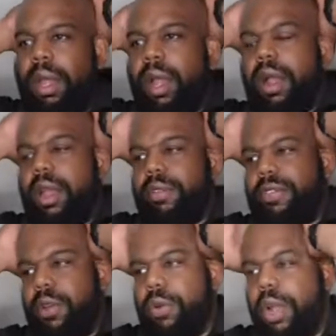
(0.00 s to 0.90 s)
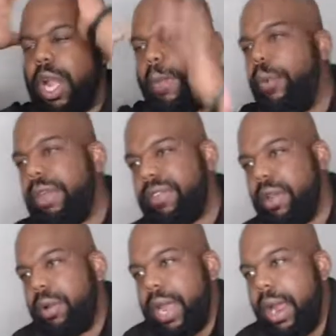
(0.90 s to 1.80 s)
All right, so a couple weeks
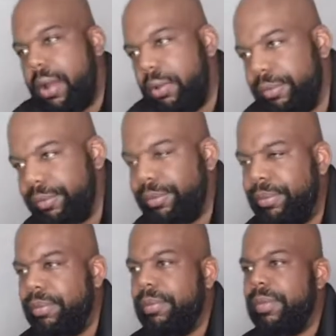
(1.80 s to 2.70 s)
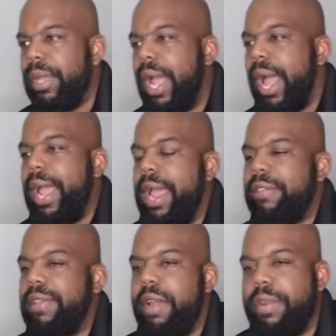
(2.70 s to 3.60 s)
ago, Carol, I
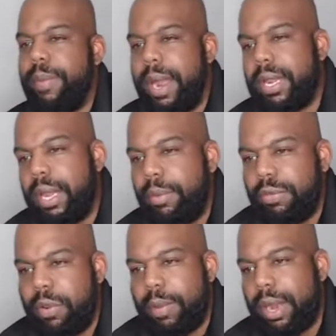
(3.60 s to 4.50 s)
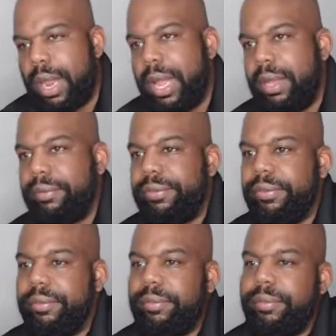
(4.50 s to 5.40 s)
asked everybody that was on my live.
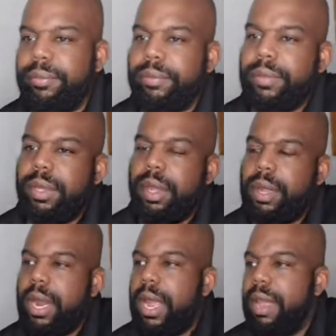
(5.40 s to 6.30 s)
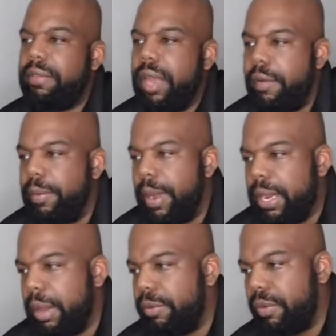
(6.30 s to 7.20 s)
Again, I asked
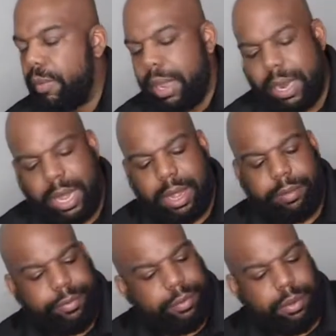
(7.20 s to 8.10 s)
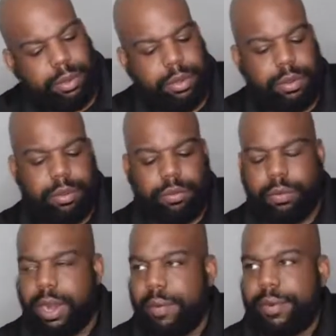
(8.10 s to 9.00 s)
everybody that was on my live
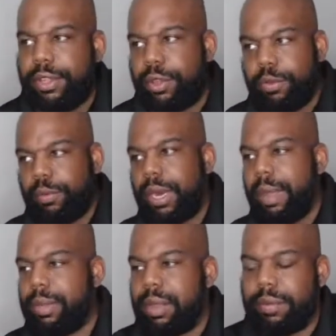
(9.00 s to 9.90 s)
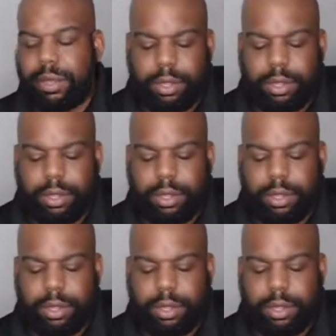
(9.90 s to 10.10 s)
to never use what I'm giving